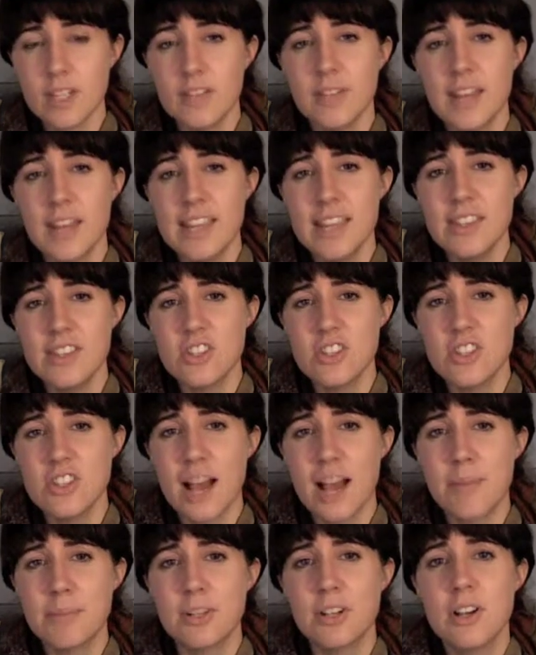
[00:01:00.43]
Okay, in this
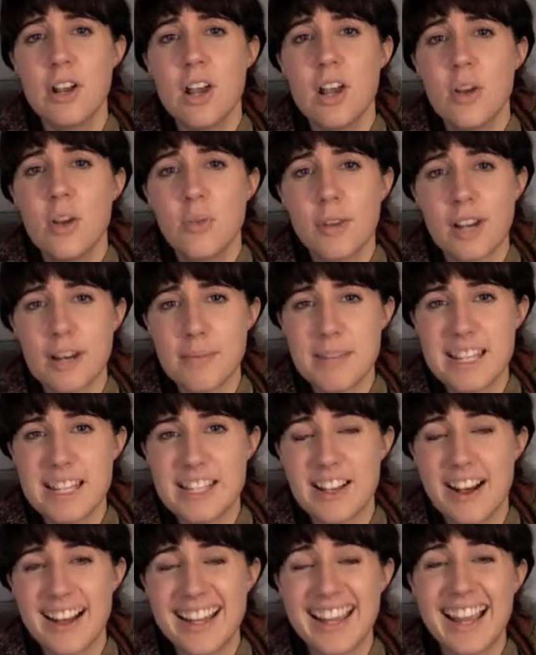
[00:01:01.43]
chapter, we're going to be
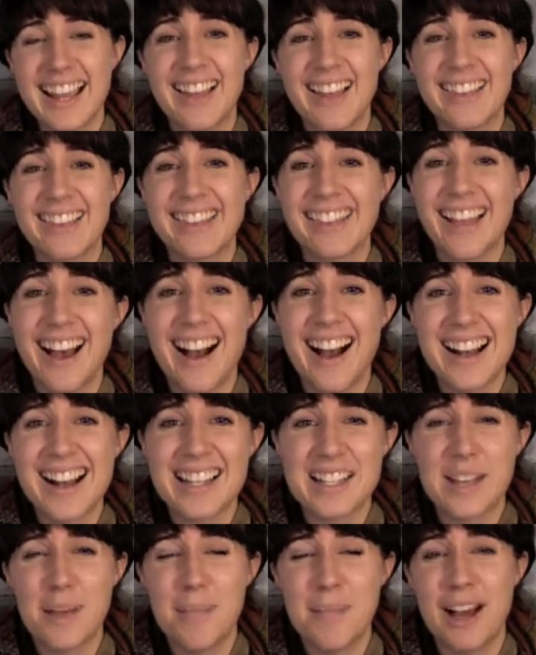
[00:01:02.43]
talking a
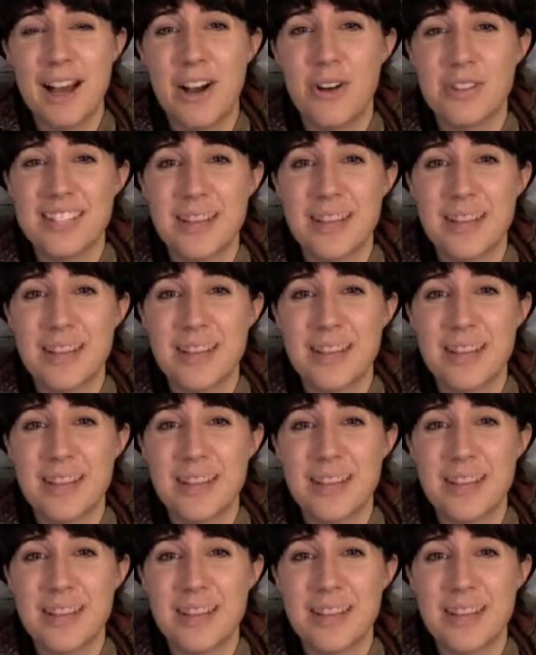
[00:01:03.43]
lot about